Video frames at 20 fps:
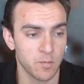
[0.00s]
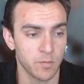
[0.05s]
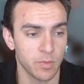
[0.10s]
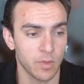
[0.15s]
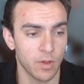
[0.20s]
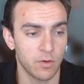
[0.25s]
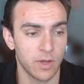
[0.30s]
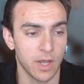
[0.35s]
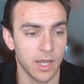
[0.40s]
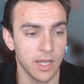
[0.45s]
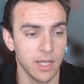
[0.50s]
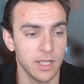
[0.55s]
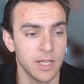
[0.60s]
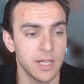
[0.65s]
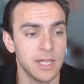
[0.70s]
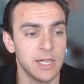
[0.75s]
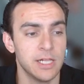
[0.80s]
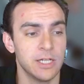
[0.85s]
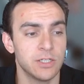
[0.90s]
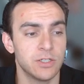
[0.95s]
Okay,
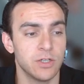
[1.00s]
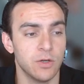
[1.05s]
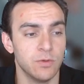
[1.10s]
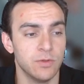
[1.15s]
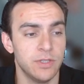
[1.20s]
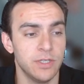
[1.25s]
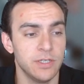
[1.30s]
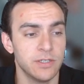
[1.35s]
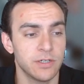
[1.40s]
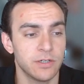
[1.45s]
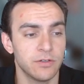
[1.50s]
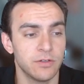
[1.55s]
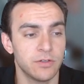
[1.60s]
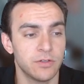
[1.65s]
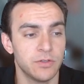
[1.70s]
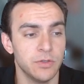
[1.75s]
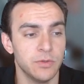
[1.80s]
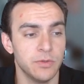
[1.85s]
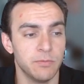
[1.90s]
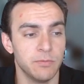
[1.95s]
so these are the
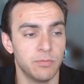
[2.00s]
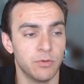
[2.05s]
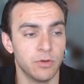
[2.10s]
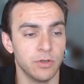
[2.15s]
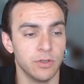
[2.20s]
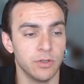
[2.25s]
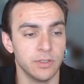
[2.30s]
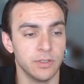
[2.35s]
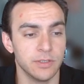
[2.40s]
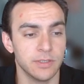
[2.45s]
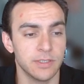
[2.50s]
two important